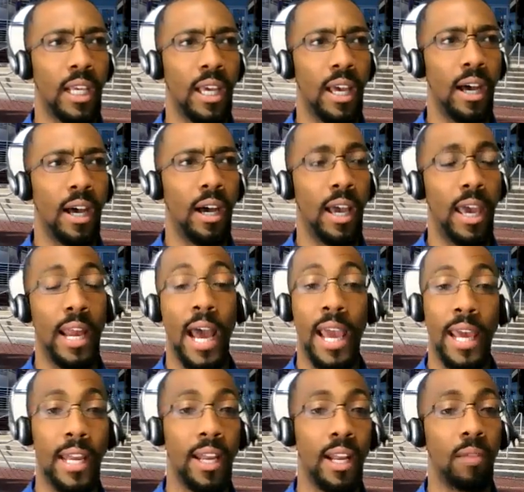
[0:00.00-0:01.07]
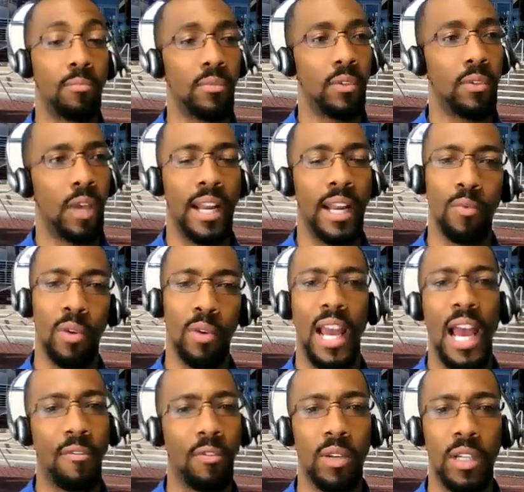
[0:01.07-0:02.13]
And I didn't really
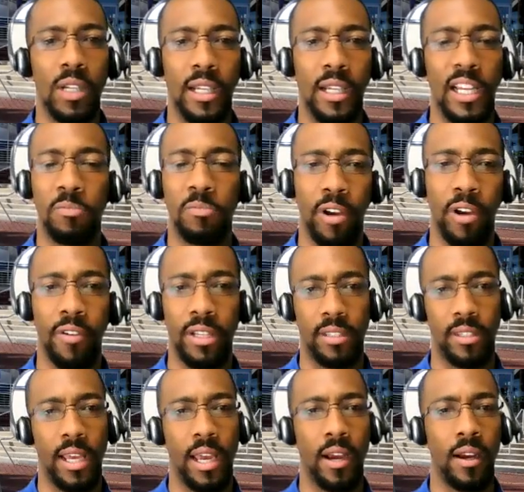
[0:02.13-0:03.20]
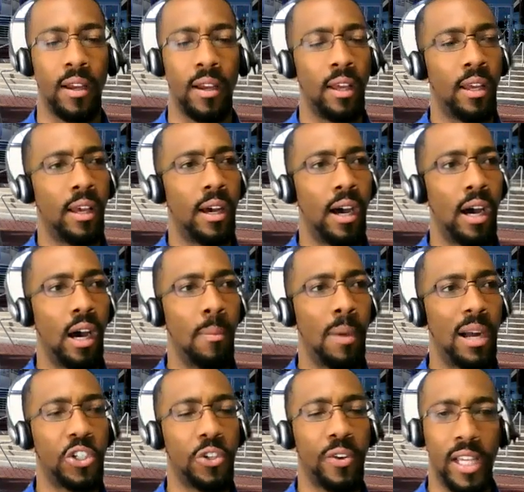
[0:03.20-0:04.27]
have a really good experience there.
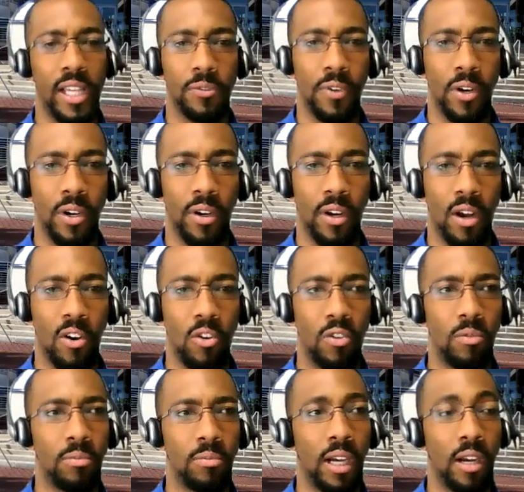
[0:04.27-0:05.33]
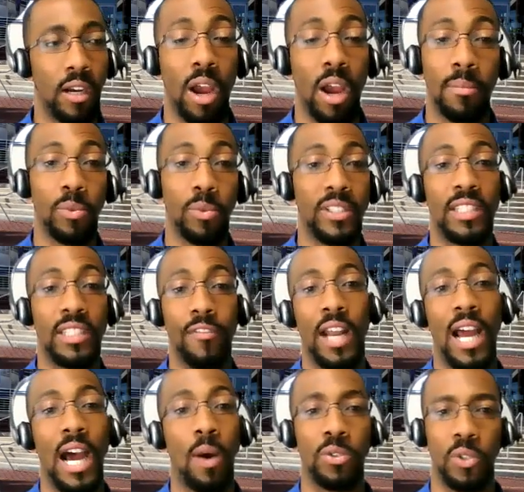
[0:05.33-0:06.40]
I transferred home. Grambling was
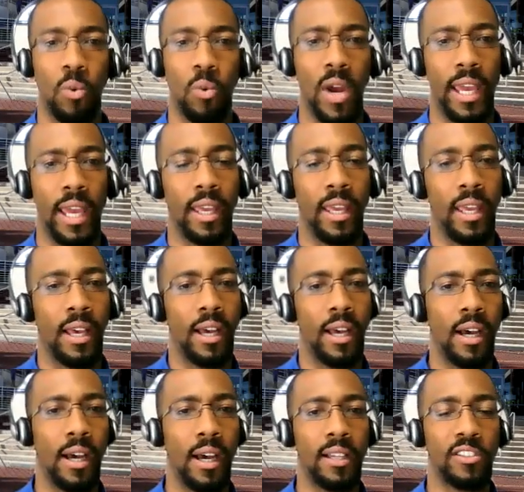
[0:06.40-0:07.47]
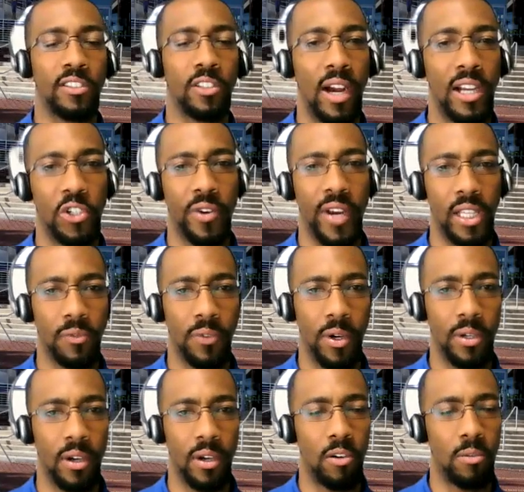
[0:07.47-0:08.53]
7 hours away. So I
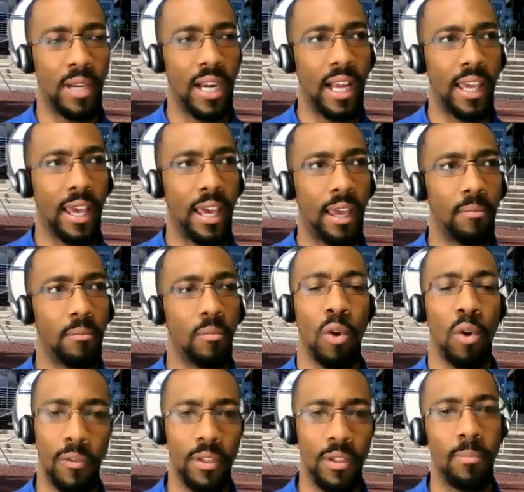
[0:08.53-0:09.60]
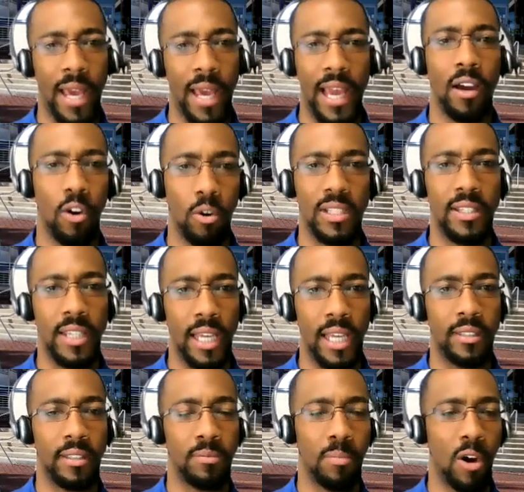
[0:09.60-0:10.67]
transferred home and I came roughly back home to
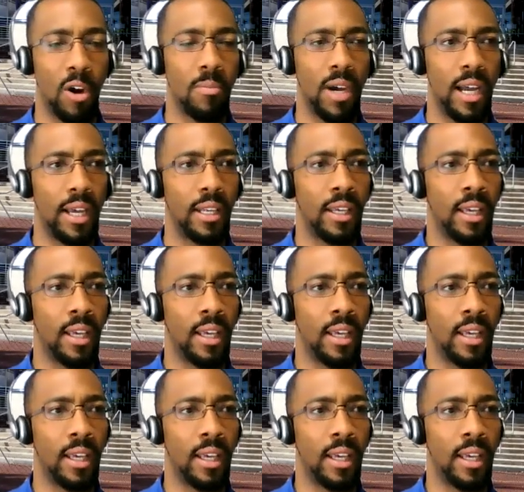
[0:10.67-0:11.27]
Texas. Beaumont,